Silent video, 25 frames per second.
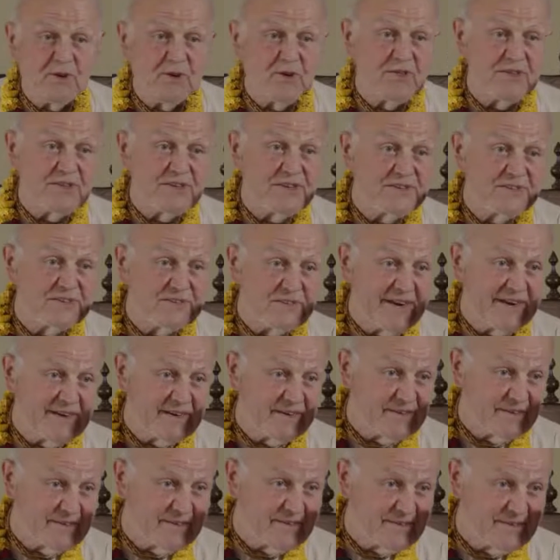earth is
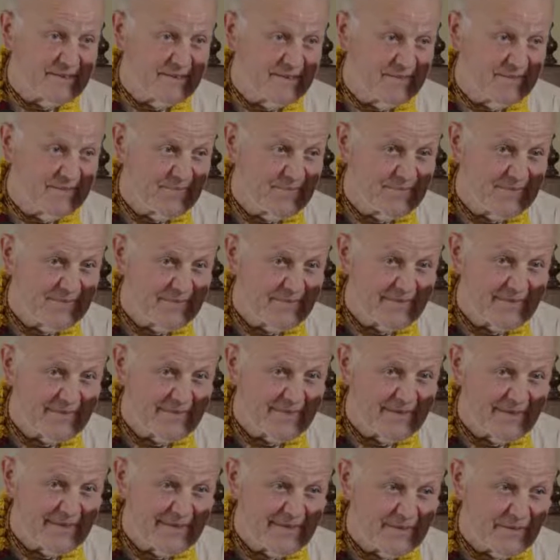sacred.
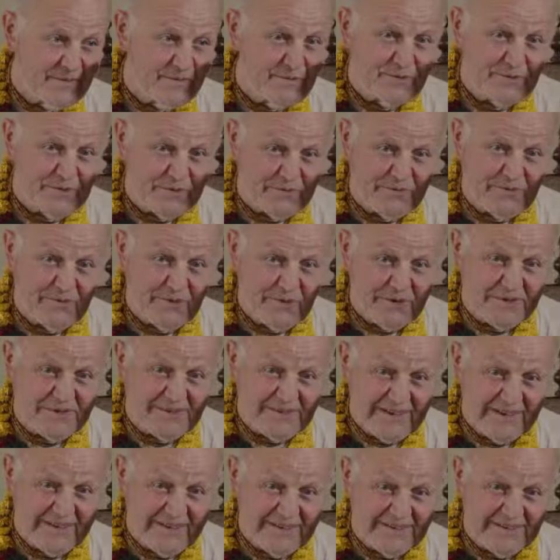That was the first
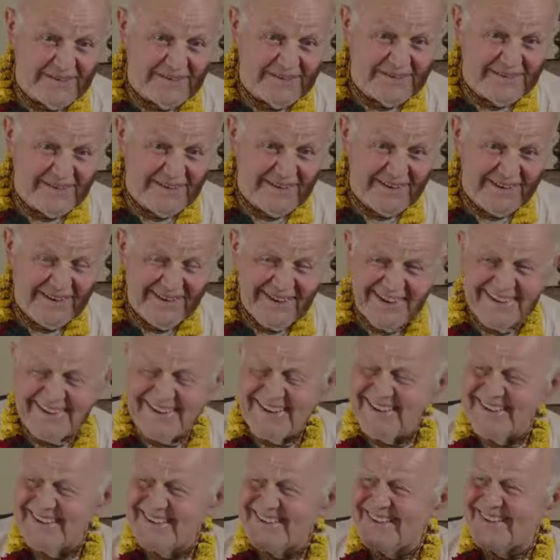sentence.
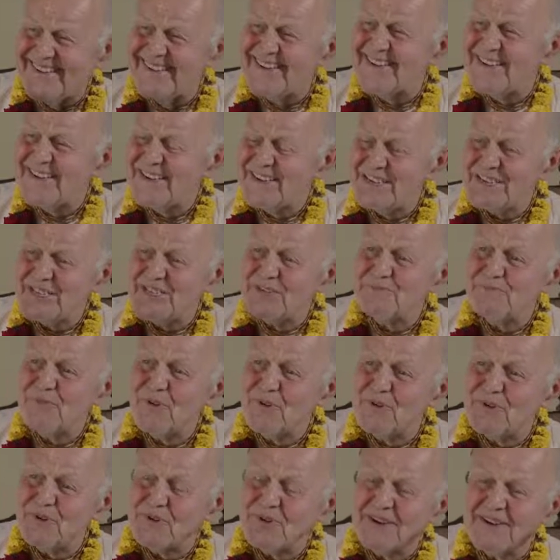He
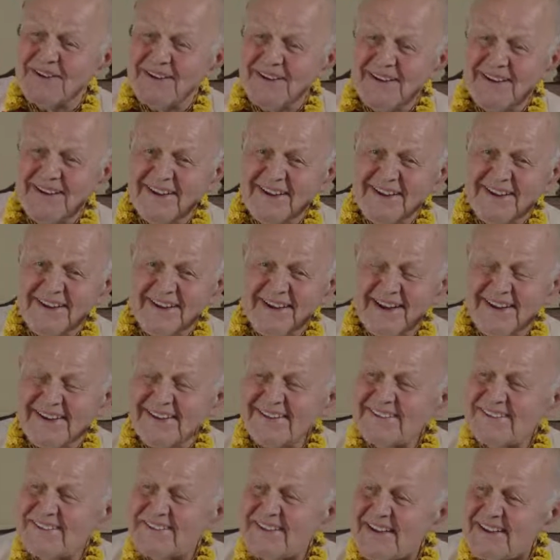spoke. And
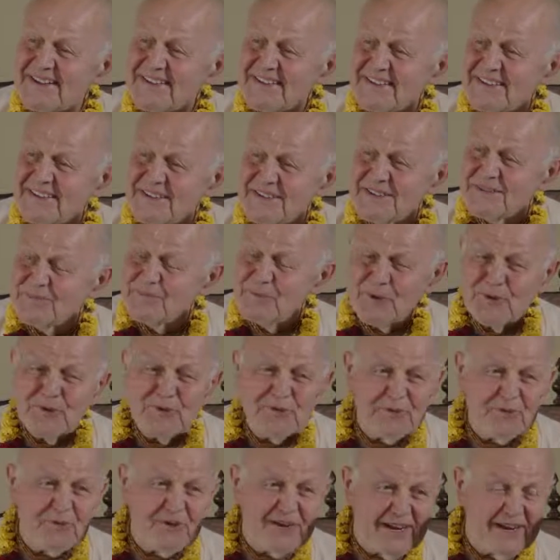he said, it's a
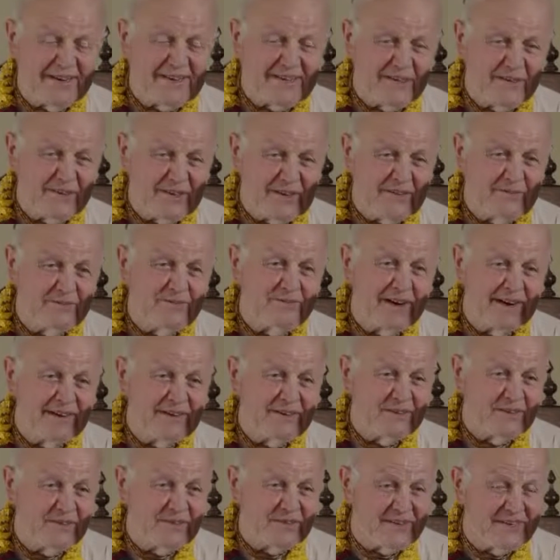beautiful letter, you can
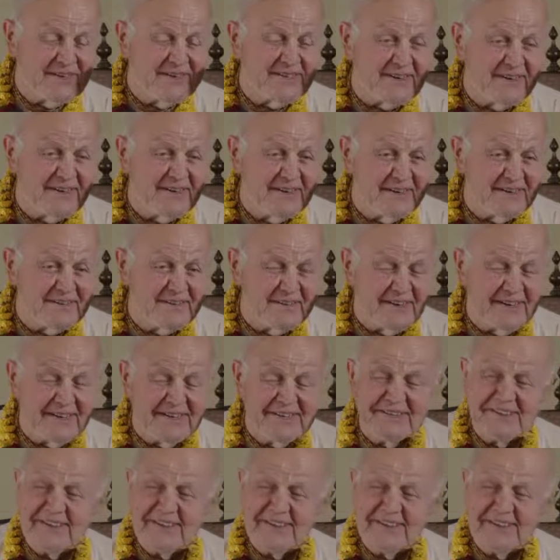find it on the internet. And in